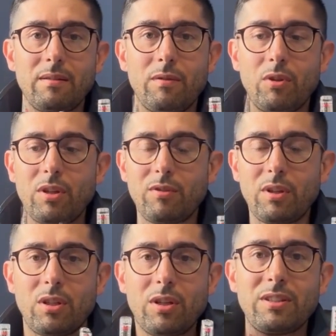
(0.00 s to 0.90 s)
fully
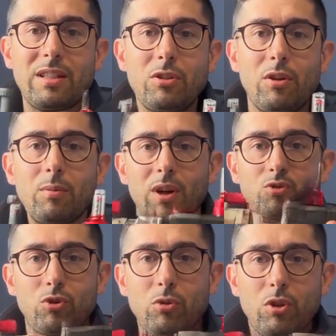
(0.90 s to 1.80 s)
vertical accessory
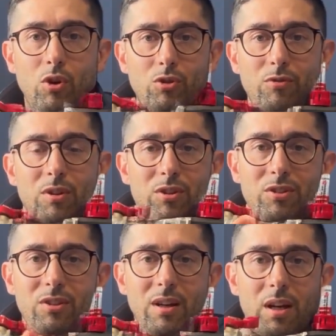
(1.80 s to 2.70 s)
modules with all the
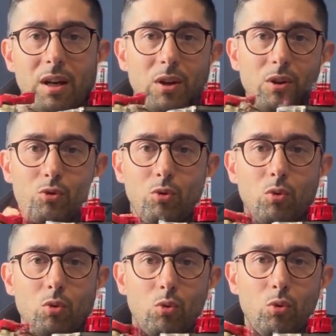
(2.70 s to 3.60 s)
various uh,
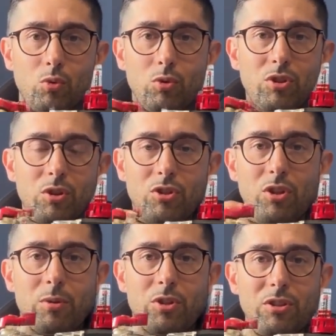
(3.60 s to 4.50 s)
oh,
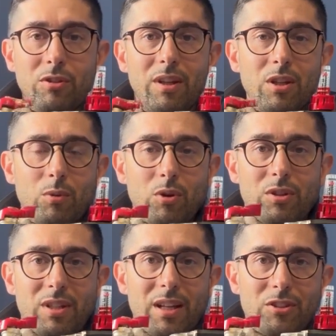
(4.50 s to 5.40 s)
options available,